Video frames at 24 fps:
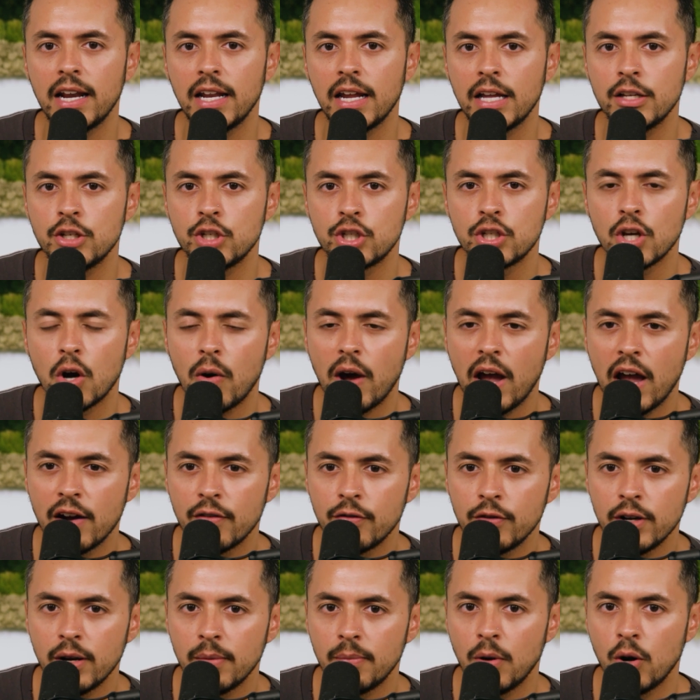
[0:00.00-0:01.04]
and show
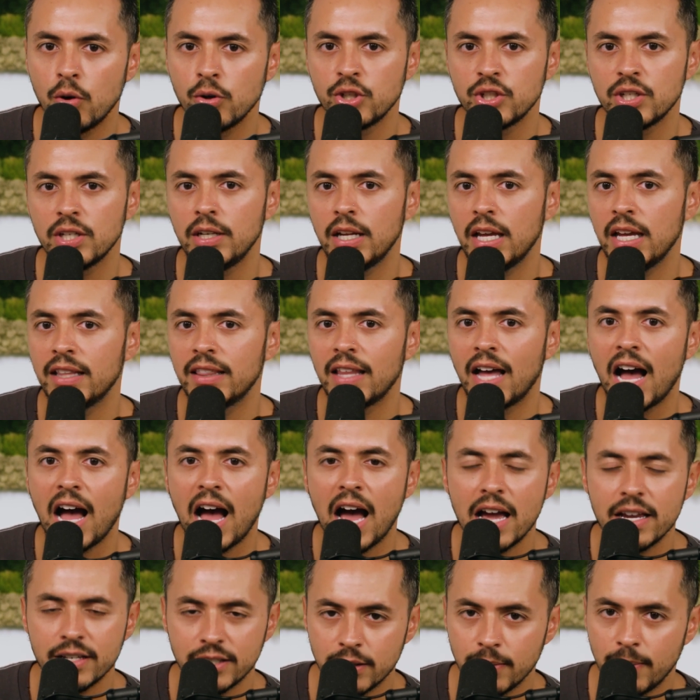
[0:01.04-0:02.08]
every emotion in the
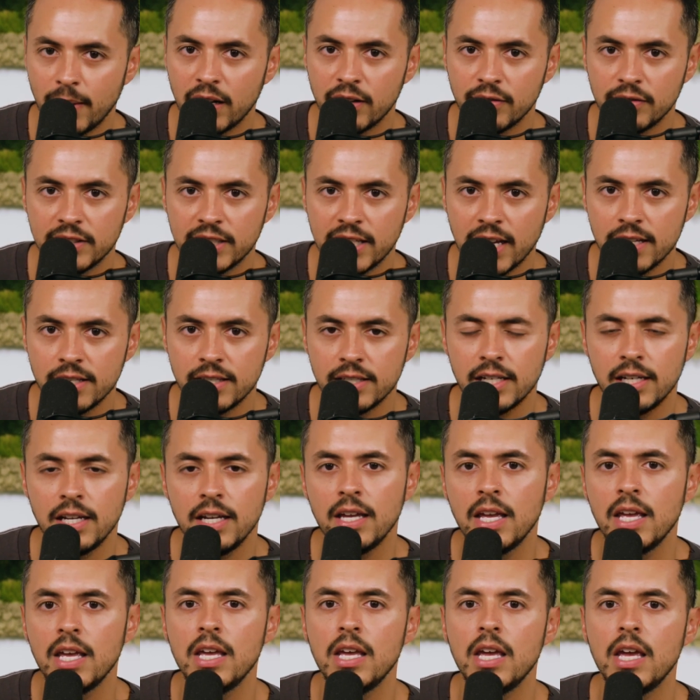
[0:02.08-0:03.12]
highest amount of intensity.
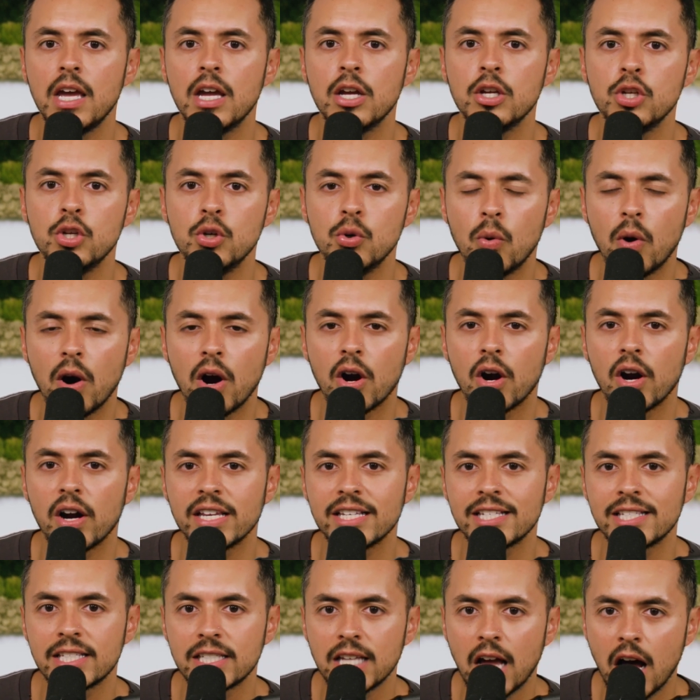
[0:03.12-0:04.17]
And you are
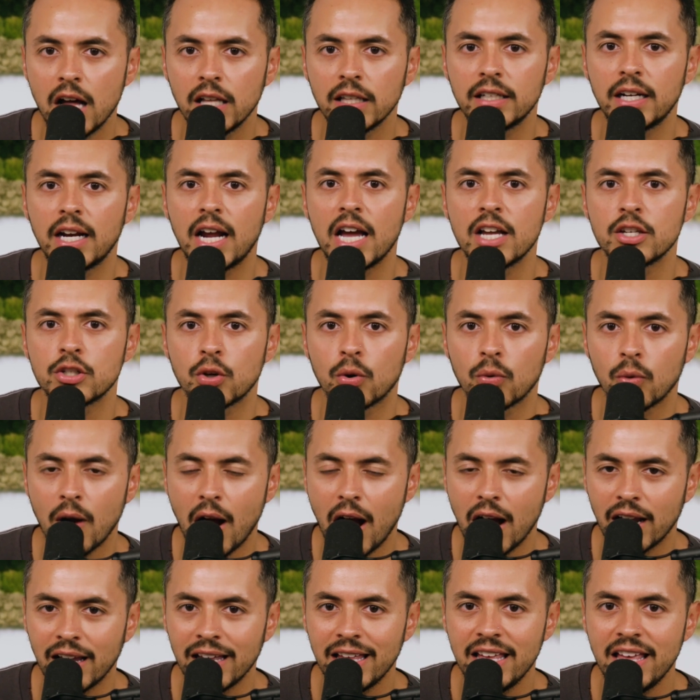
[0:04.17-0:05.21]
as solid as a
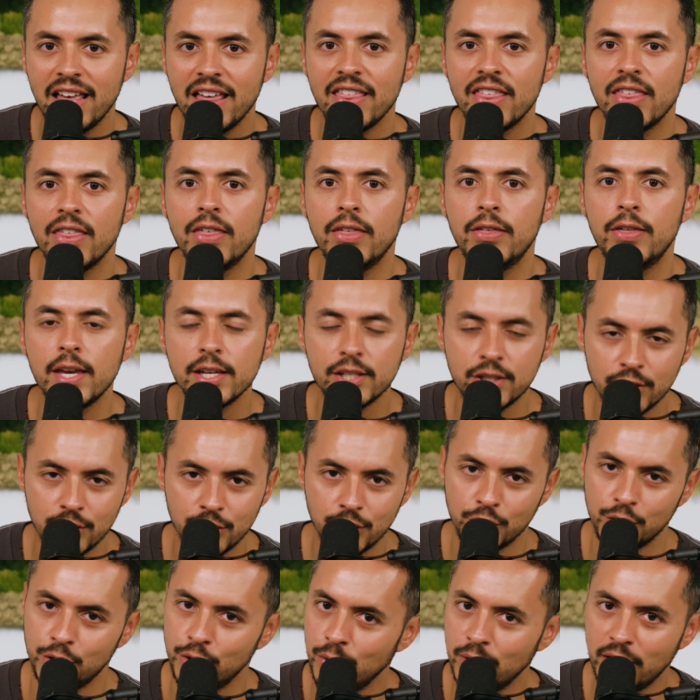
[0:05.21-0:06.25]
rock. This is
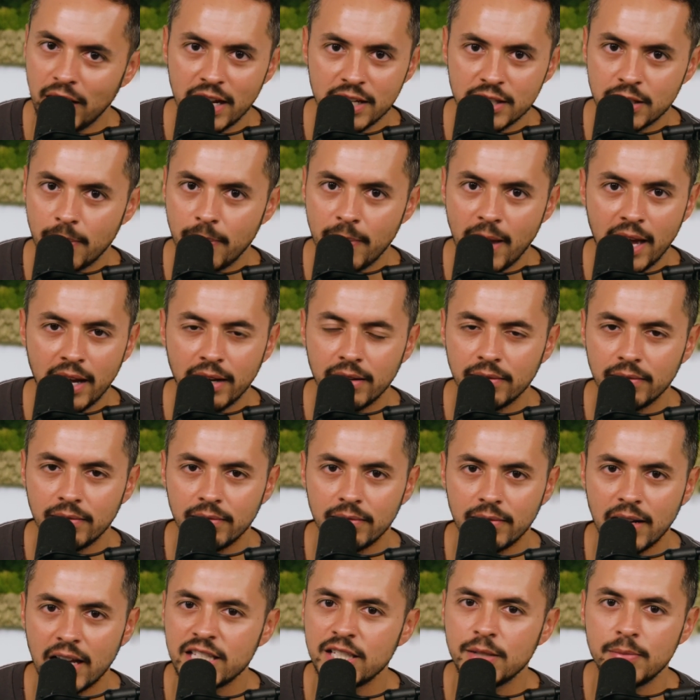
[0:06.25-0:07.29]
your duty as a man,
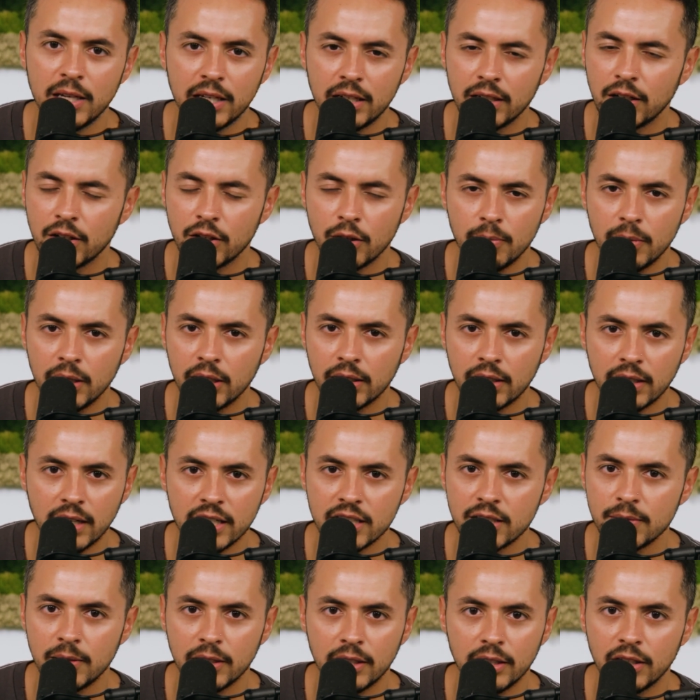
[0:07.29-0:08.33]
not to make another million, not
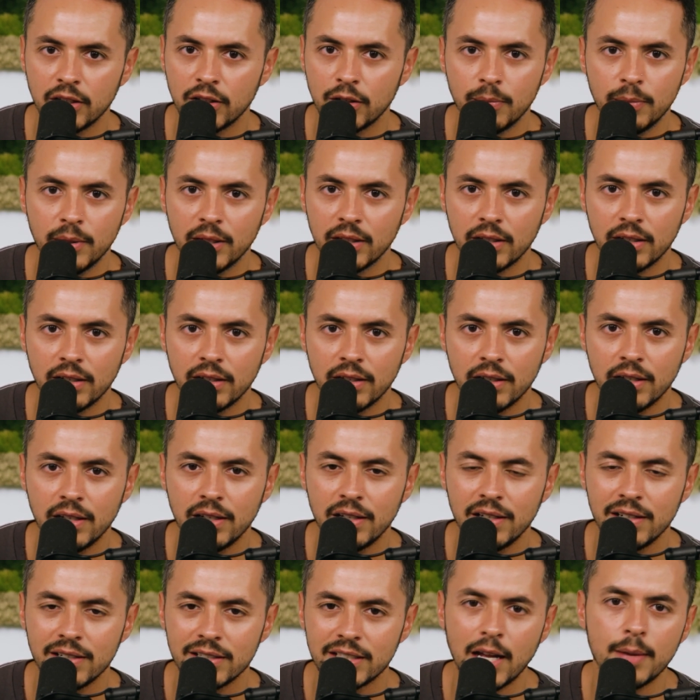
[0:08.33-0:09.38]
to make another billion.
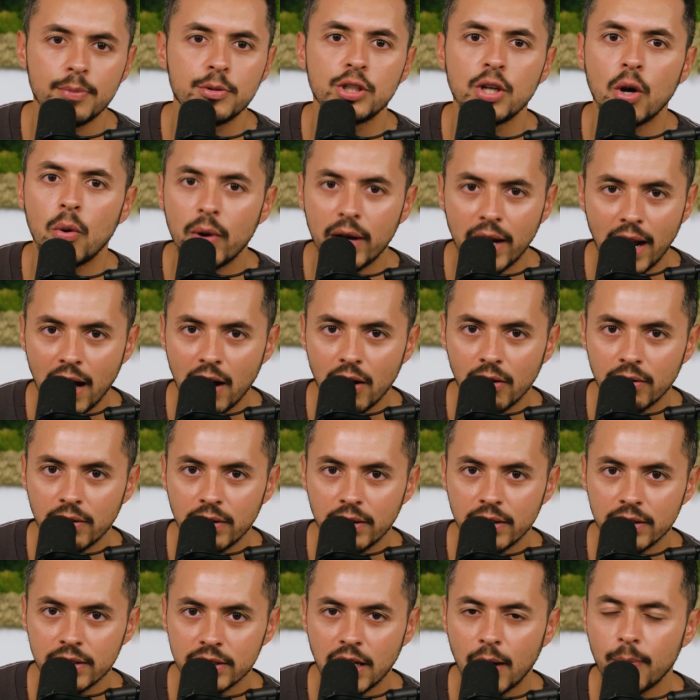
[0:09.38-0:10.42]
Stop showing out.
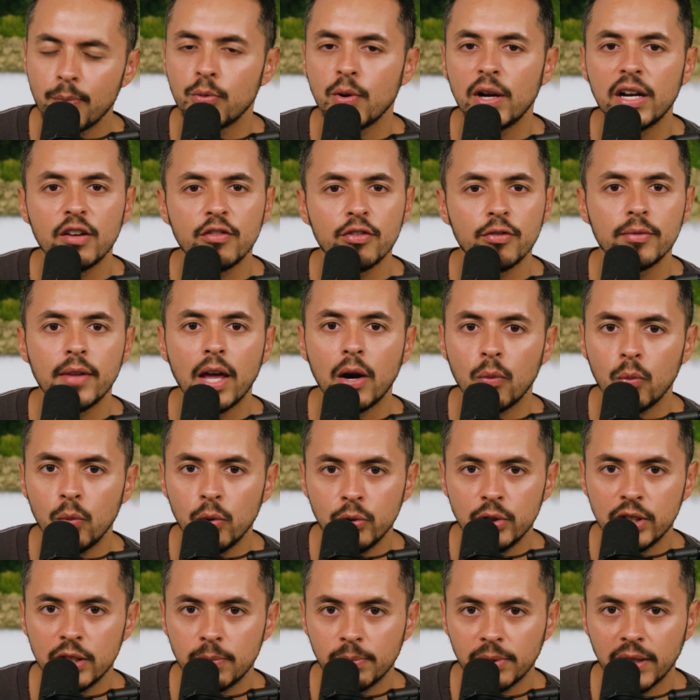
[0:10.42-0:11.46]
Stop running from that
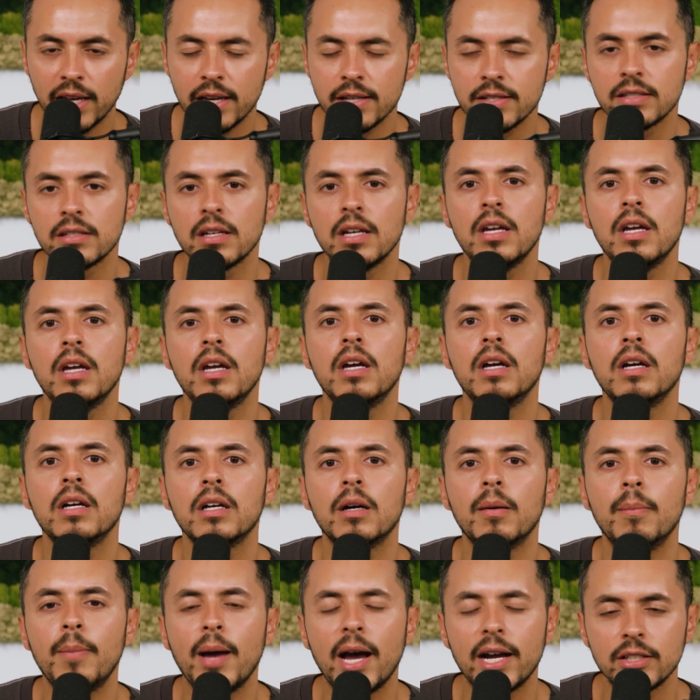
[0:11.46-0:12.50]
wounded place.
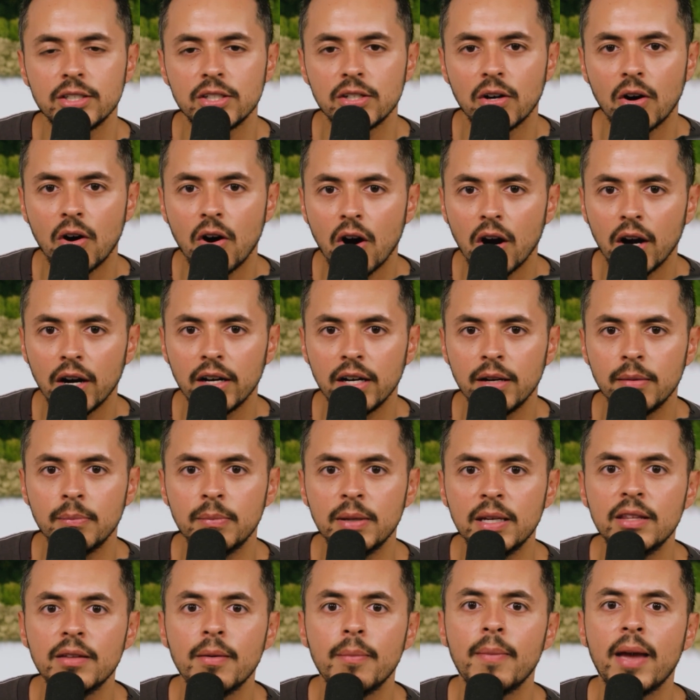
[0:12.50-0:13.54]
Come back to your heart and
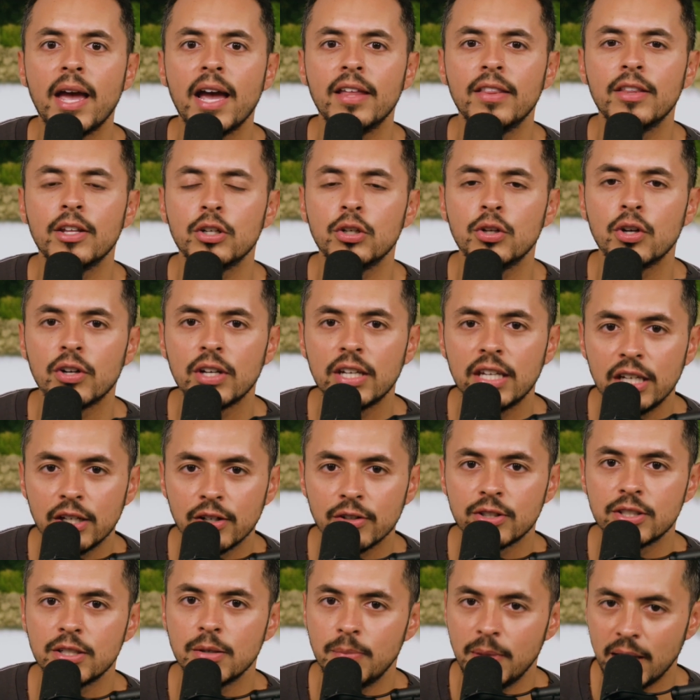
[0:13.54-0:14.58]
be the man that you're
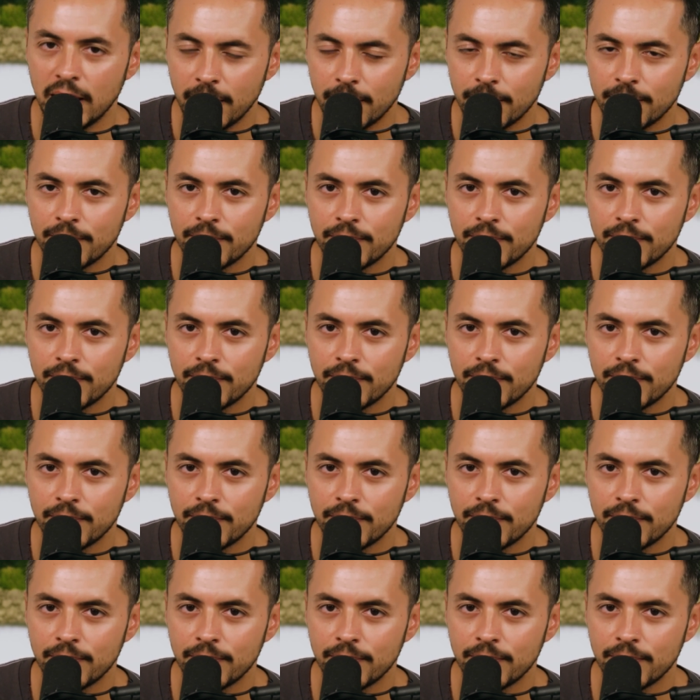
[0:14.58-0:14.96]
here to be.